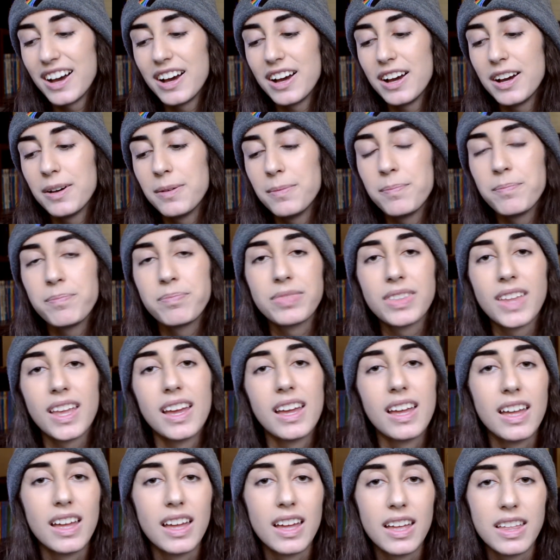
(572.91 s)
um,
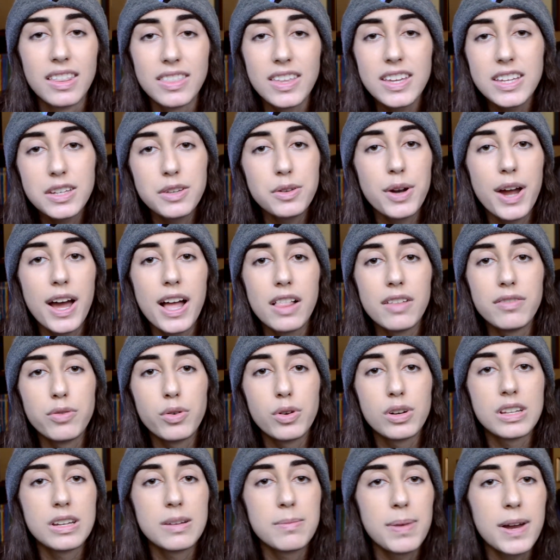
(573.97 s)
Thank you to
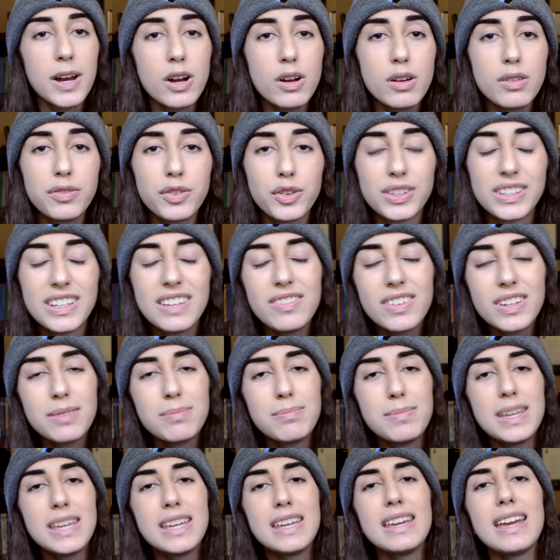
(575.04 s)
Halifornia Apparel for
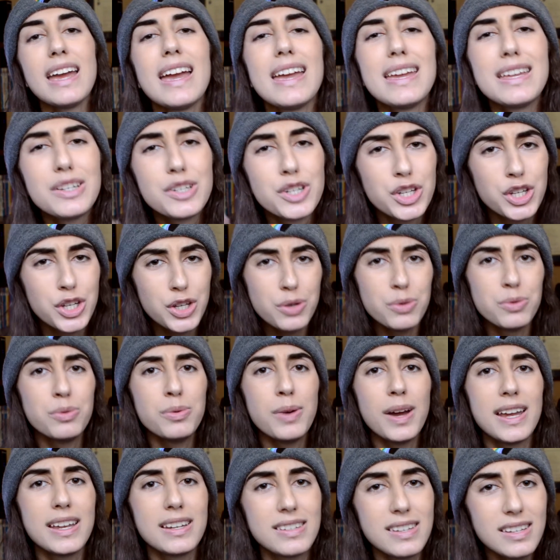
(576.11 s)
giving me and
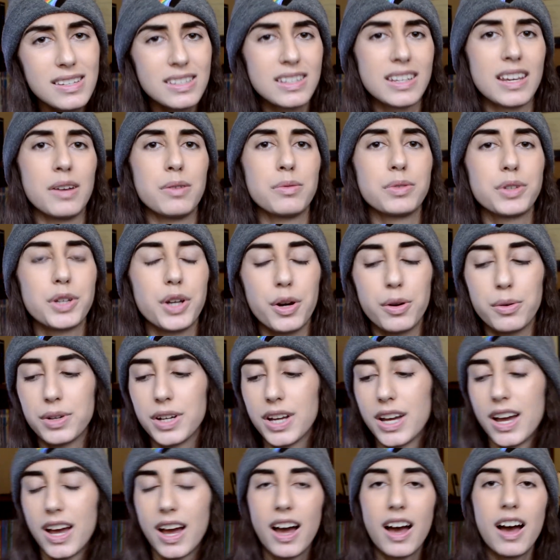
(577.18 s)
you a discount code.
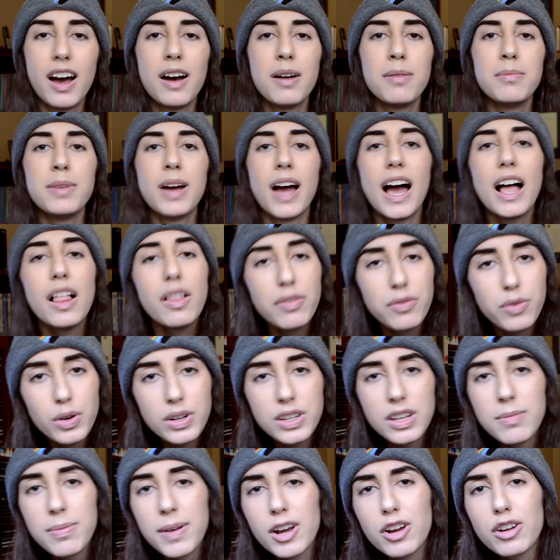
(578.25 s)
Um,
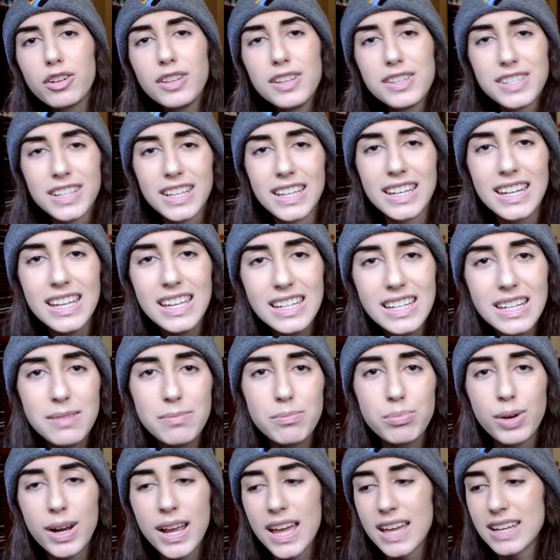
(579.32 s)
Halifornia Apparel is a Canadian
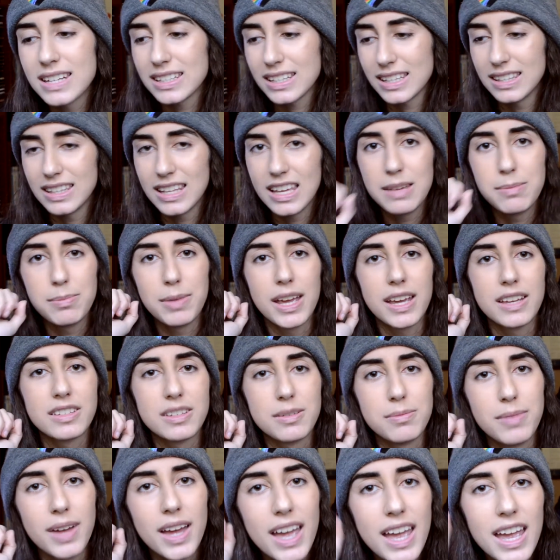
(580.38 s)
brand and they make
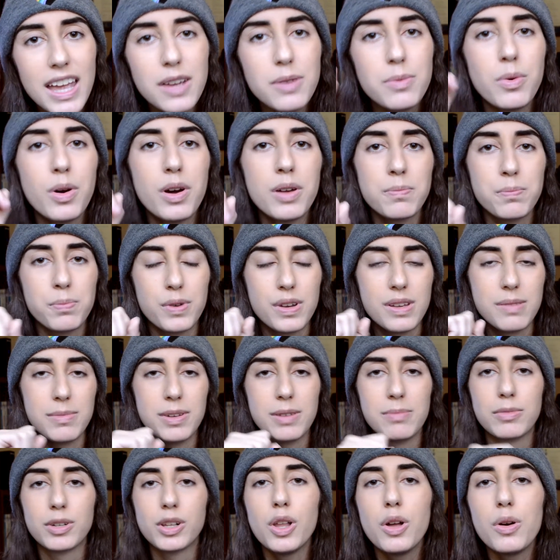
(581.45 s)
some A1
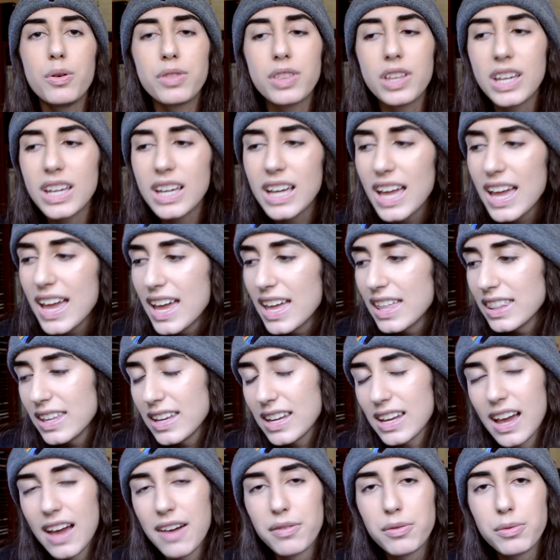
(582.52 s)
premium clothing. They
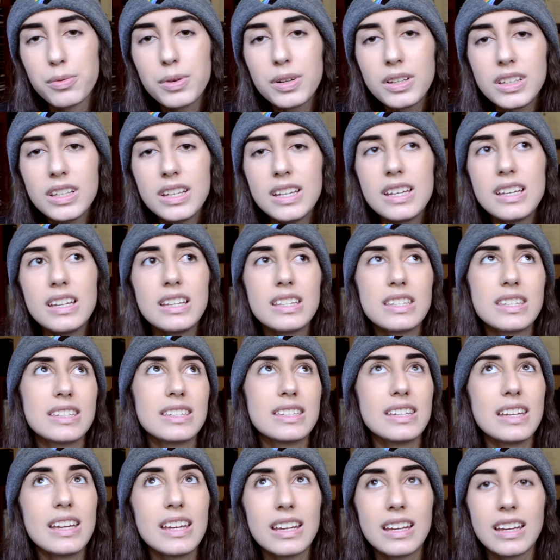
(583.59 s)
have really
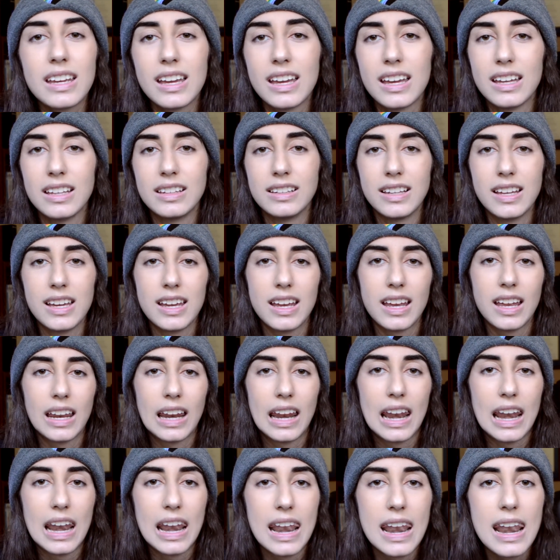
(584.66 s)
sick and like
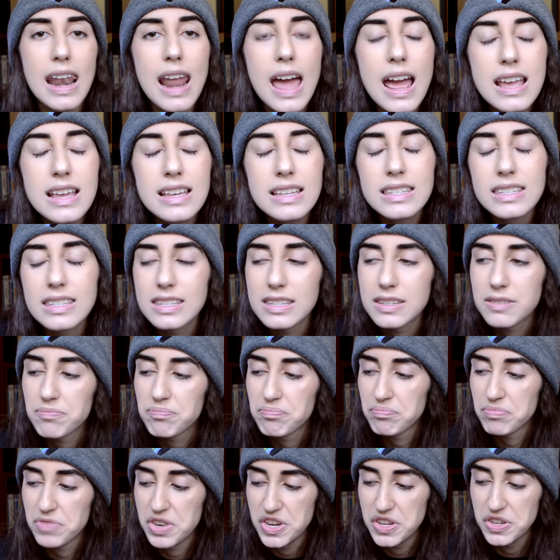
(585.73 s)
nice
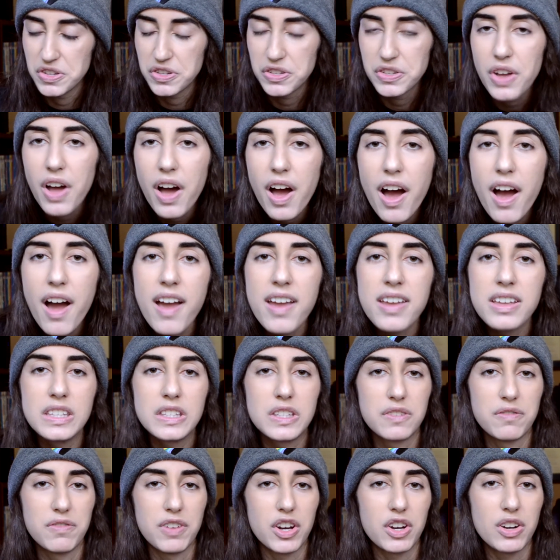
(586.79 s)

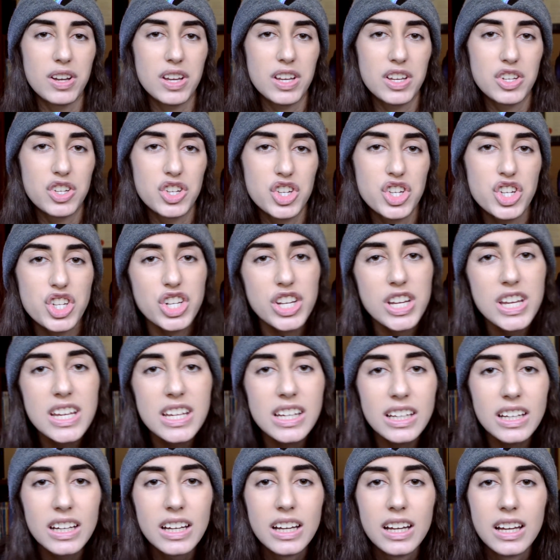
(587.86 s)
designs, very
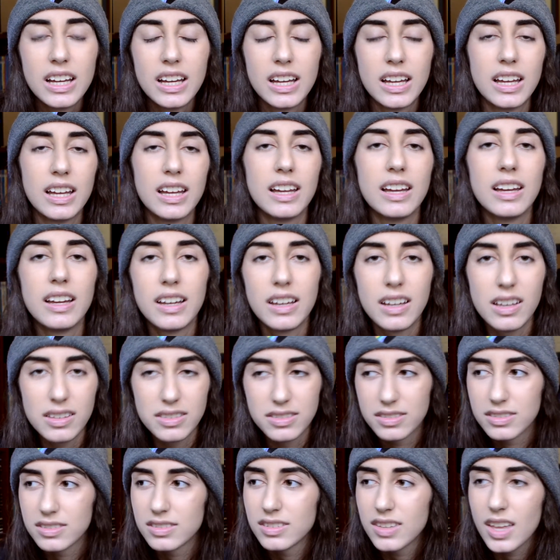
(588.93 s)
chic. Is
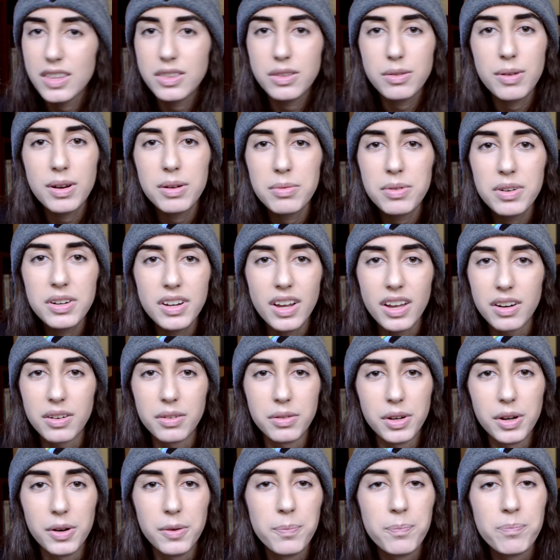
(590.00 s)
that the right word? I
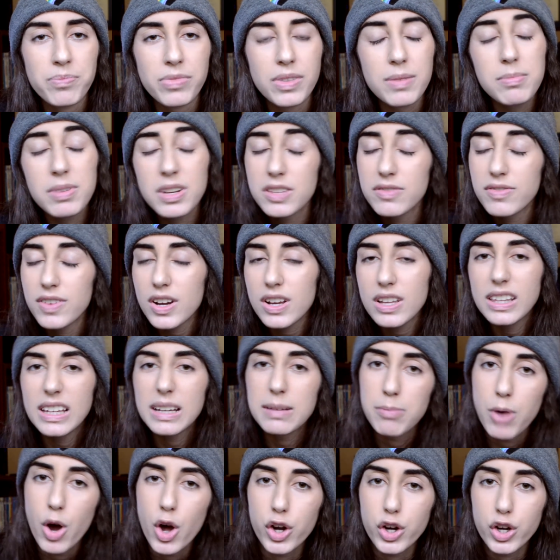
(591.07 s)
don't know. But it's very
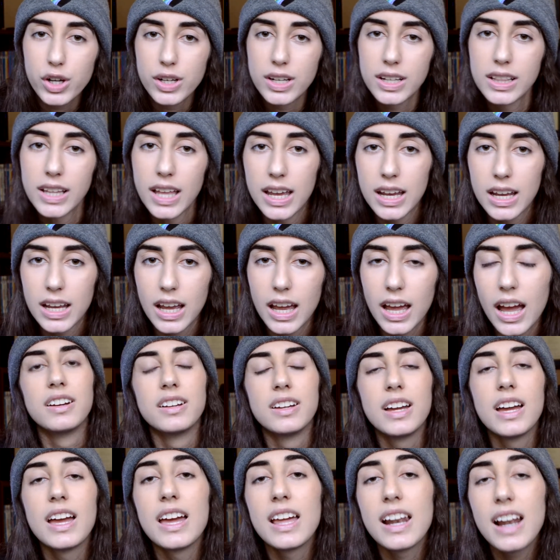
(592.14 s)
like modern and like,
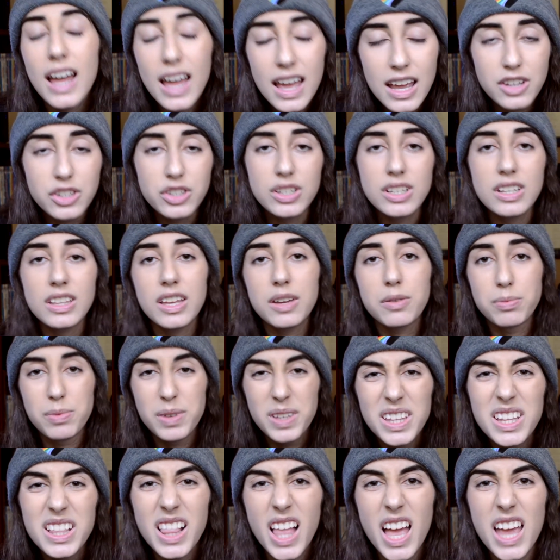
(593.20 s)
and I actually like
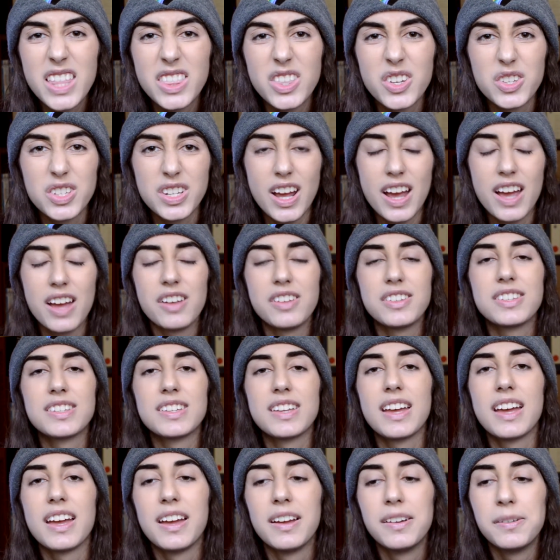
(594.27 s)
really like their styles.
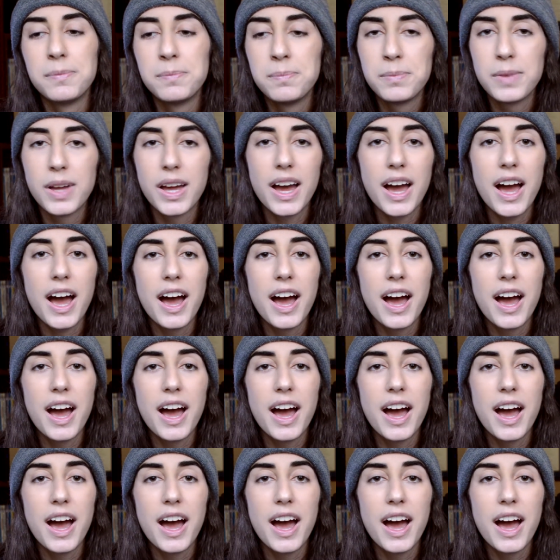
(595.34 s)
And um,